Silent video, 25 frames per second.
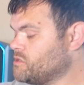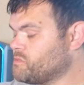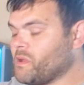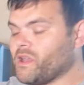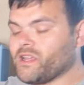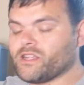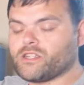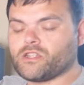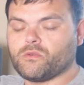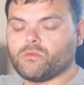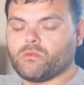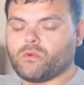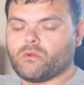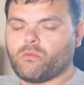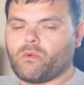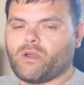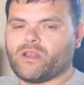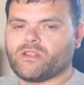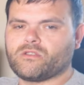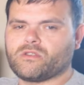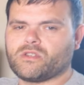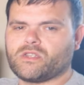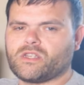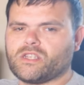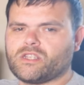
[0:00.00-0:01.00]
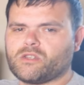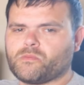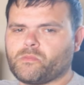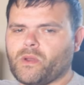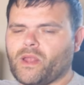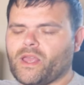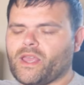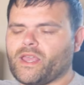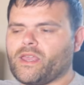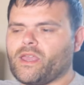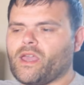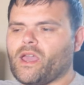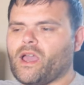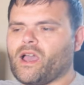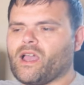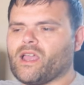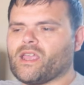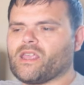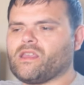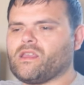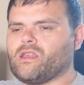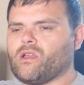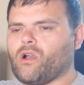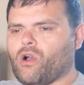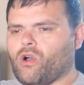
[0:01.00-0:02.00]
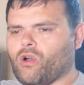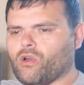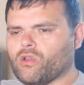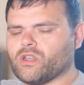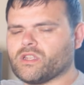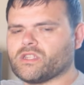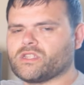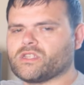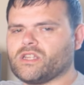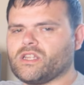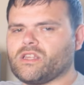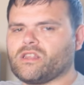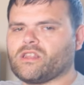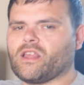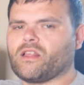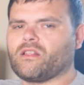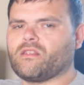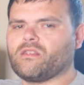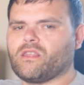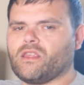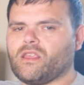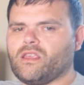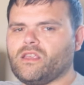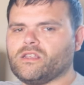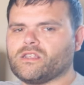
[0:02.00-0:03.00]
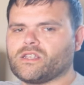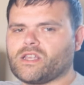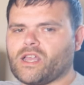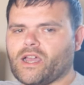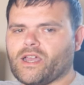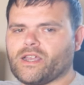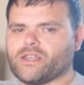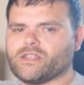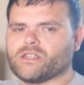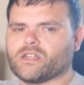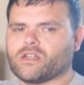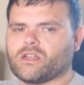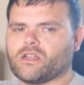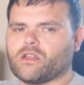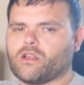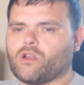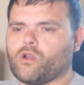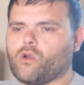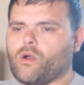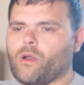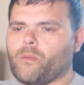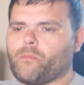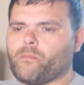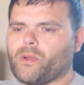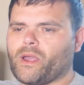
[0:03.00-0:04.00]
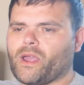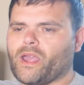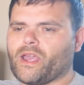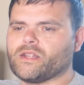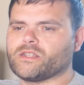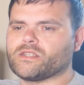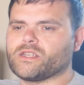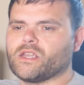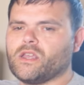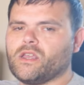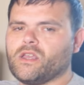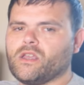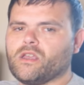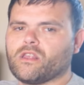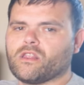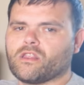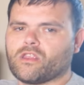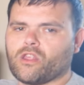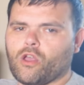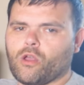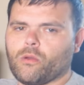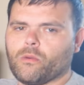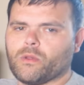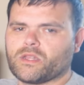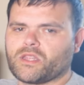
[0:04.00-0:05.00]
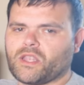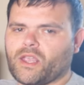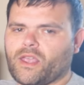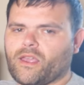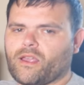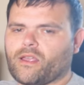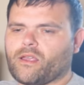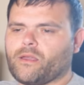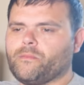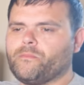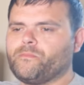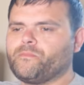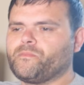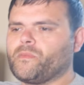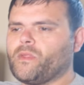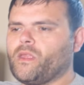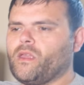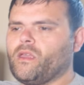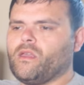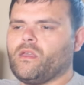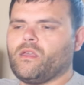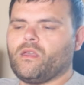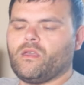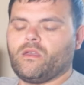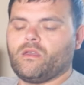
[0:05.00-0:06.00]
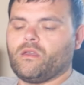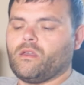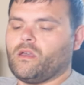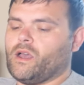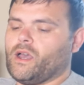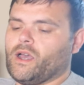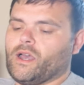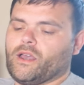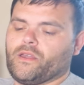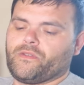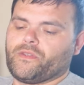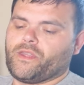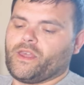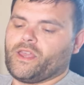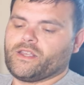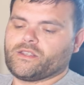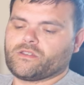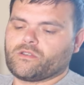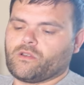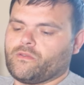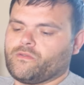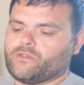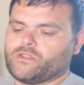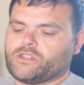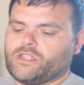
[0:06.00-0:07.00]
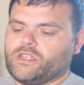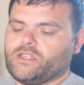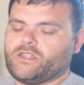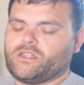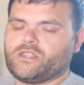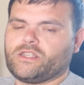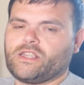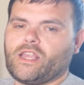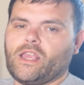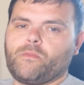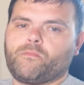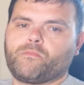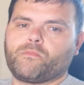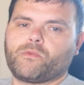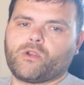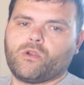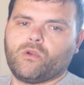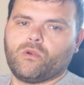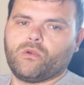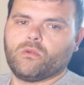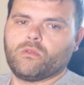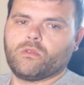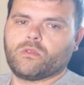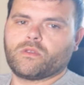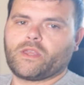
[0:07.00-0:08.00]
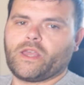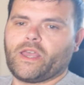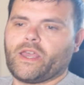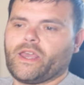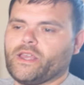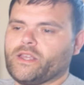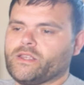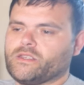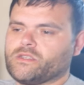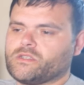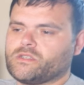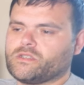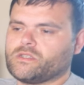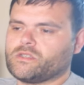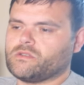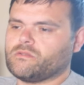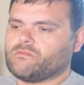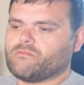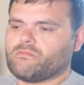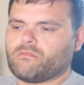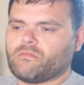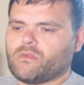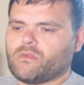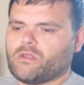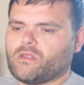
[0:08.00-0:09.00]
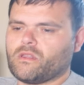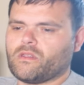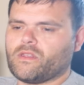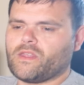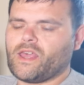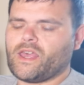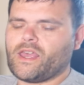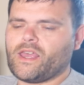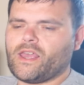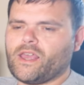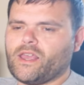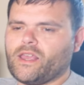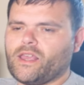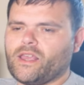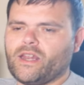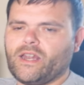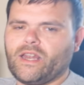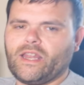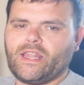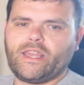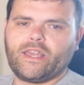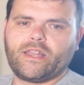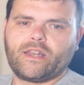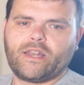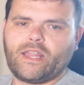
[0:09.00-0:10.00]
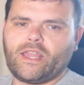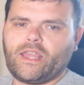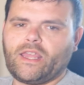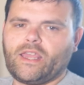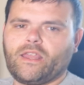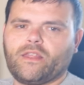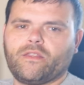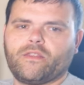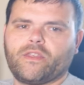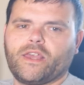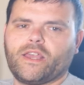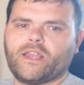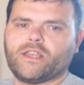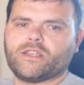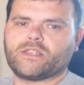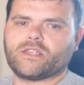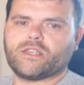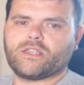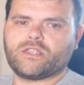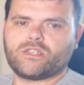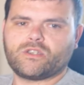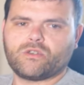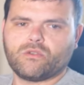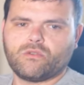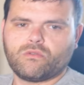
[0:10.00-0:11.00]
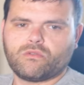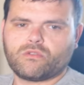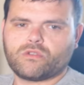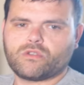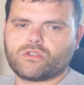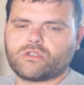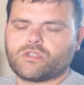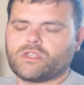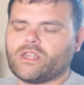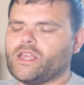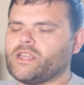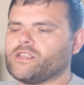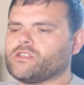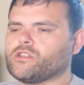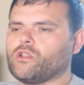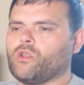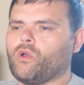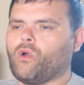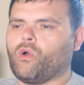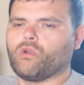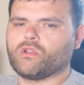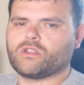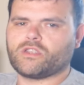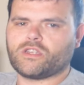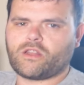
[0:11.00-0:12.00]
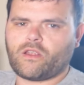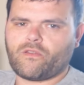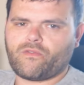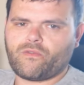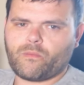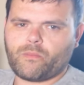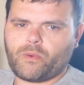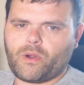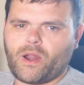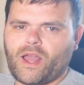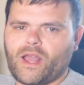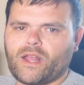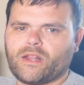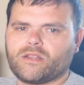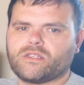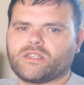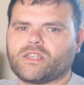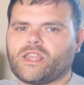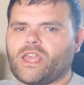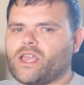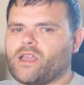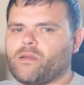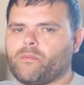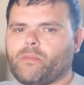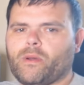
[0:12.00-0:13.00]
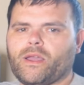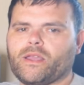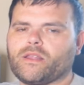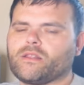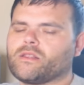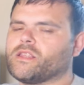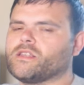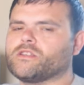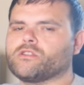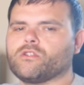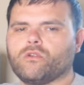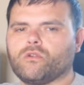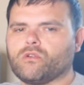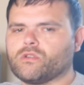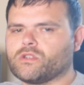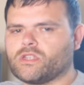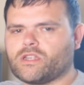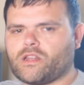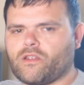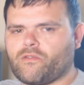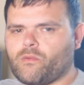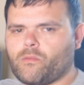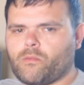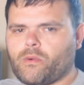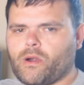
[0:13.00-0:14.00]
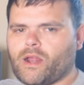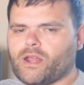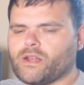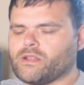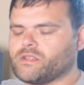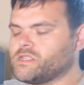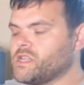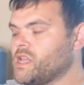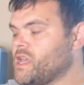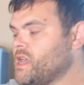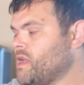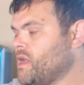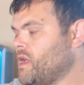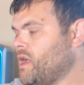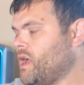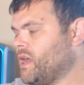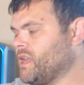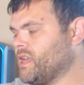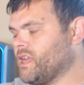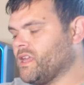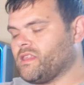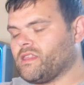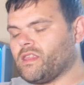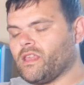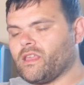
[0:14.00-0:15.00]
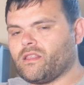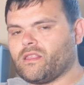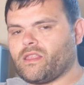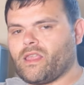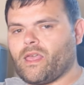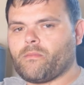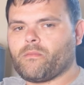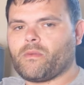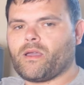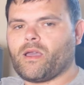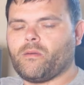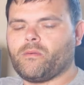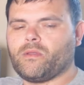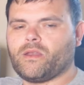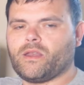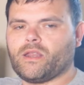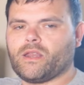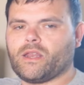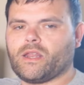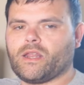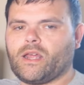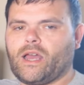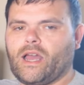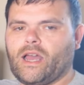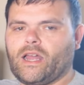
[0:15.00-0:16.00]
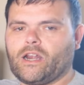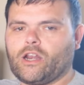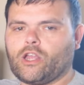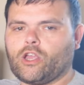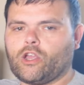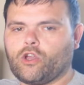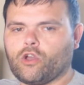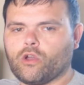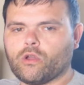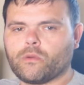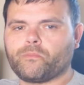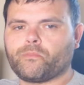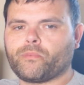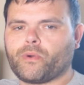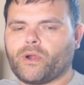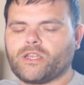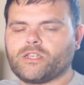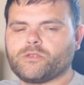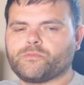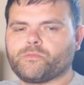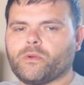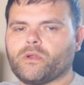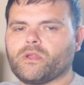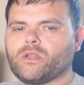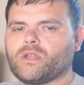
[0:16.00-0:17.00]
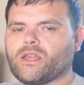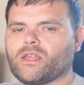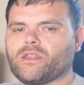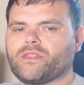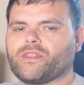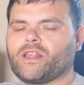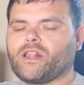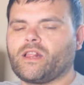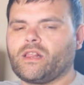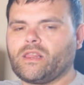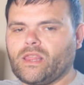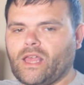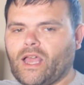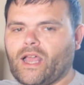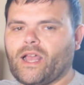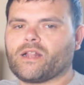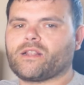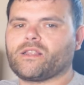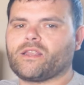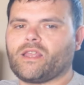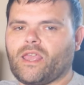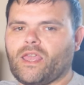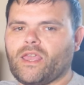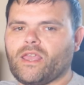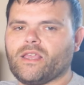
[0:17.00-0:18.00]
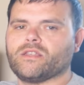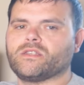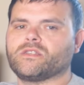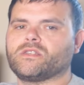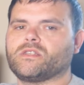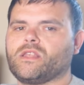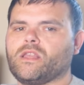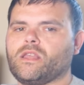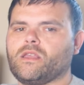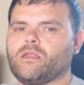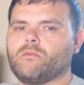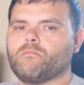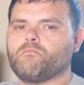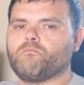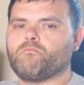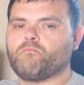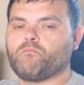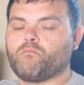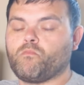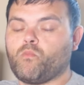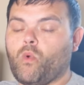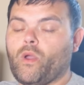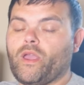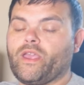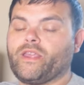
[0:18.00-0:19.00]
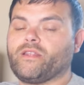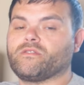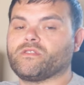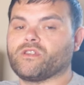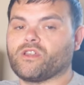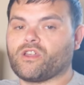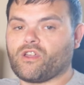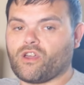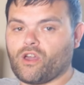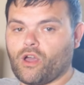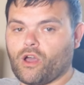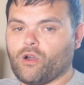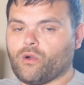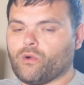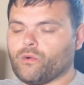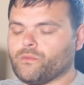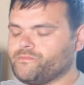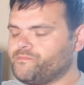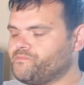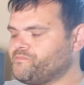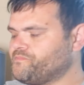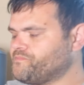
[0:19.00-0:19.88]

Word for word: especially with ones with display, I honestly think these guys are going to go up against Thermaltake. Uh, there's obviously Deepcool, there's there Lian Li, there's Asus, there's loads of different brands, Gigabyte, there's loads of different brands, and I think them coming in at a good price point, I think that is the way to go.